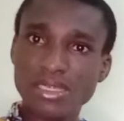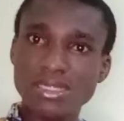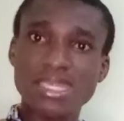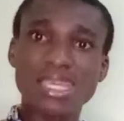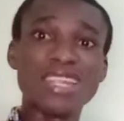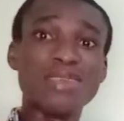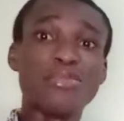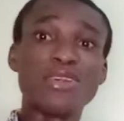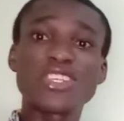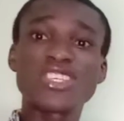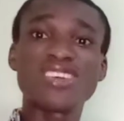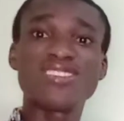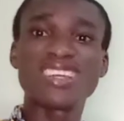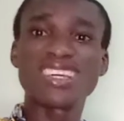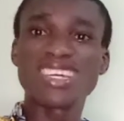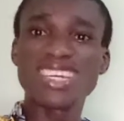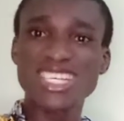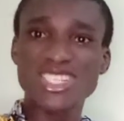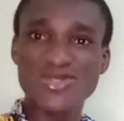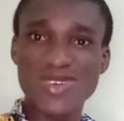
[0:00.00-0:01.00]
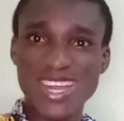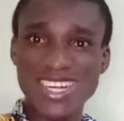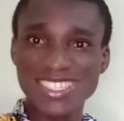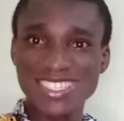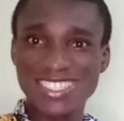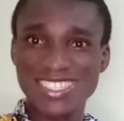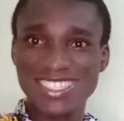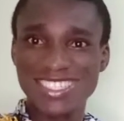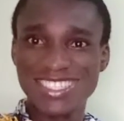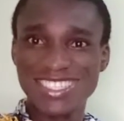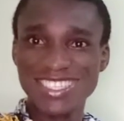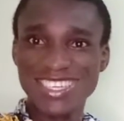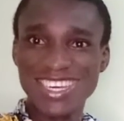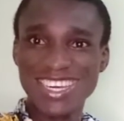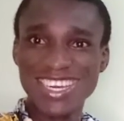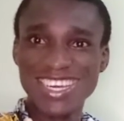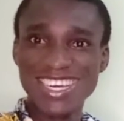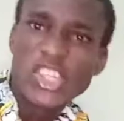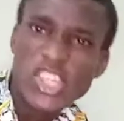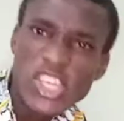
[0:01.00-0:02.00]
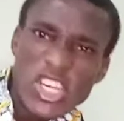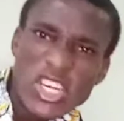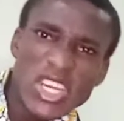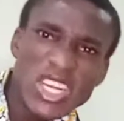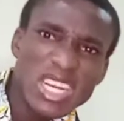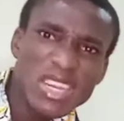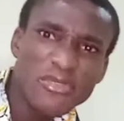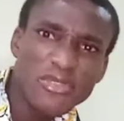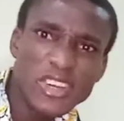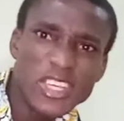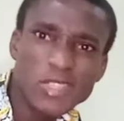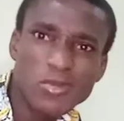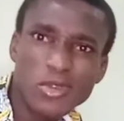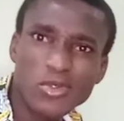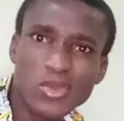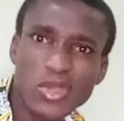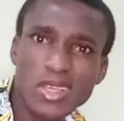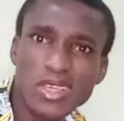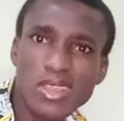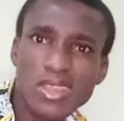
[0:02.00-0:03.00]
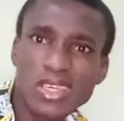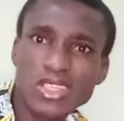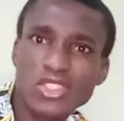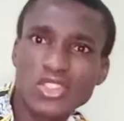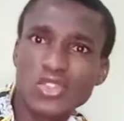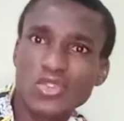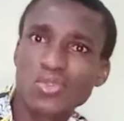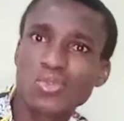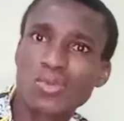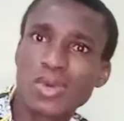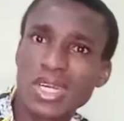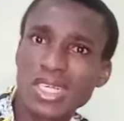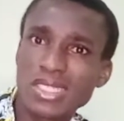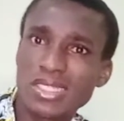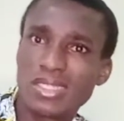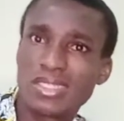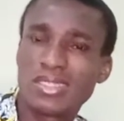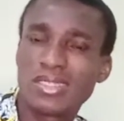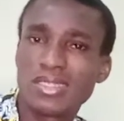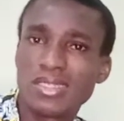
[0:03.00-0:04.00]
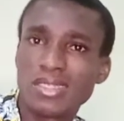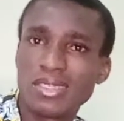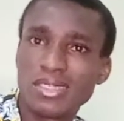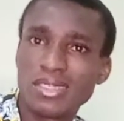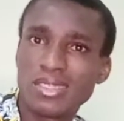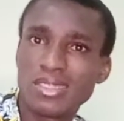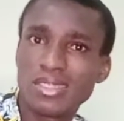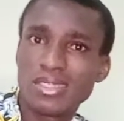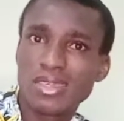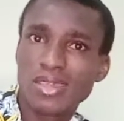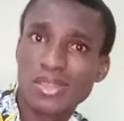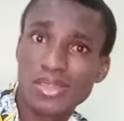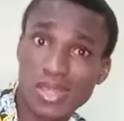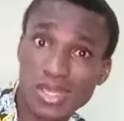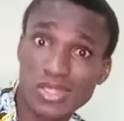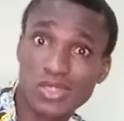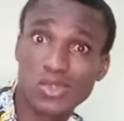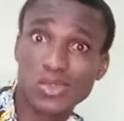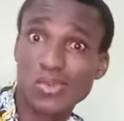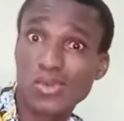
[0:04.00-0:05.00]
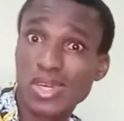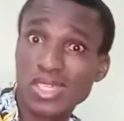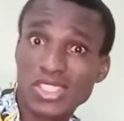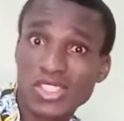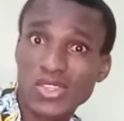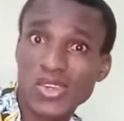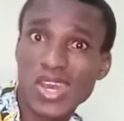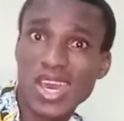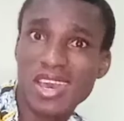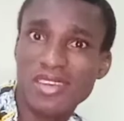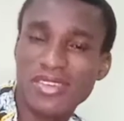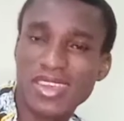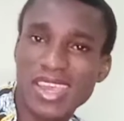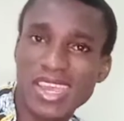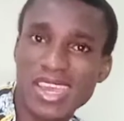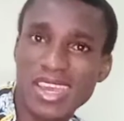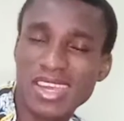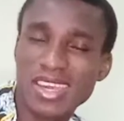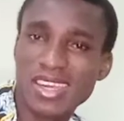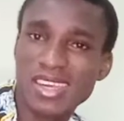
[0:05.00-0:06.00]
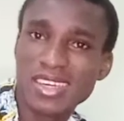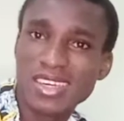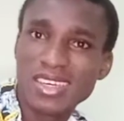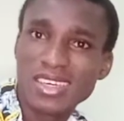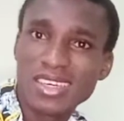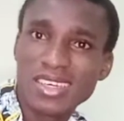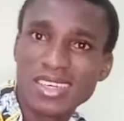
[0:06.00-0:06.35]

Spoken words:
Celebration of the graduands. Do you know the difference between these two words? These two words you have here.